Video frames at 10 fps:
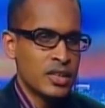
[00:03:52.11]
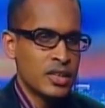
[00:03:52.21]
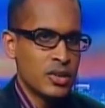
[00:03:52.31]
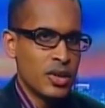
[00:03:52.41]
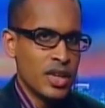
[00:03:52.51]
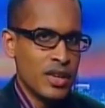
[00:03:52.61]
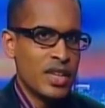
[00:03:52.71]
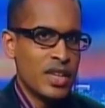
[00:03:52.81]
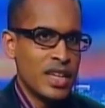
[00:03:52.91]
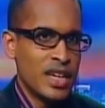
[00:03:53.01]
So
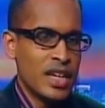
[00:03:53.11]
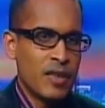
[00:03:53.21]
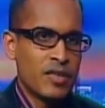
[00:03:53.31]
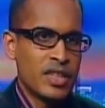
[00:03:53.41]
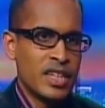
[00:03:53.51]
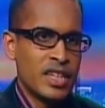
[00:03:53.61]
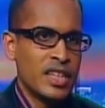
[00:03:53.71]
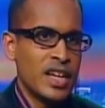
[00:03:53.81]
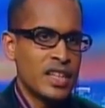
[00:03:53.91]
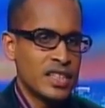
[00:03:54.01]
even then, after they did
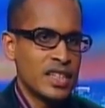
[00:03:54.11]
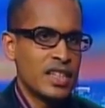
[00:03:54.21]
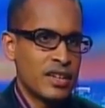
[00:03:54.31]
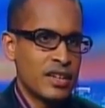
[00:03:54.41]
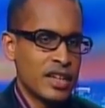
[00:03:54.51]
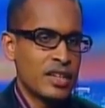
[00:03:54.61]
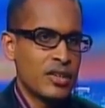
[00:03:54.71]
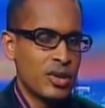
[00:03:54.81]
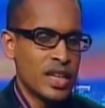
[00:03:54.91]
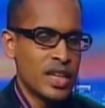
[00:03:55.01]
that, still the credit
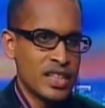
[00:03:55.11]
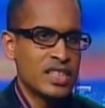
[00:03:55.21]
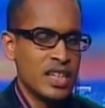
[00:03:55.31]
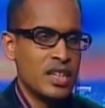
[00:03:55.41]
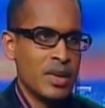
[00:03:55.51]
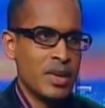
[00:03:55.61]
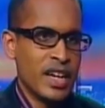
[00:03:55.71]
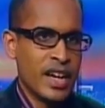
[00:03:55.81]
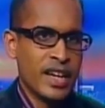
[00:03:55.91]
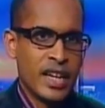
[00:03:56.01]
growth has still remained
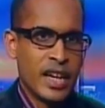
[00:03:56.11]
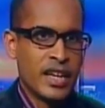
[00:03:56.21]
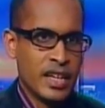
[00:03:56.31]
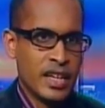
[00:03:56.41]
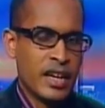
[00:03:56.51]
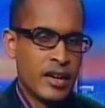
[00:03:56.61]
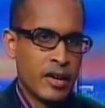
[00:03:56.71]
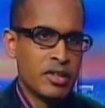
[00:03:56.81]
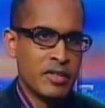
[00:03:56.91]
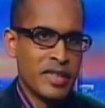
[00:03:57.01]
high at like
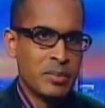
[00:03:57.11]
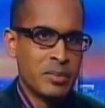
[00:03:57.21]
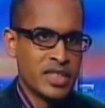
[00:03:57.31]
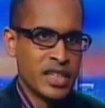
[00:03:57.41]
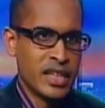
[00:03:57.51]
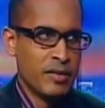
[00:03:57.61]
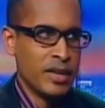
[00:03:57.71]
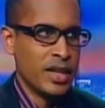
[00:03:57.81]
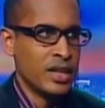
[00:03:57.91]
around 28% level.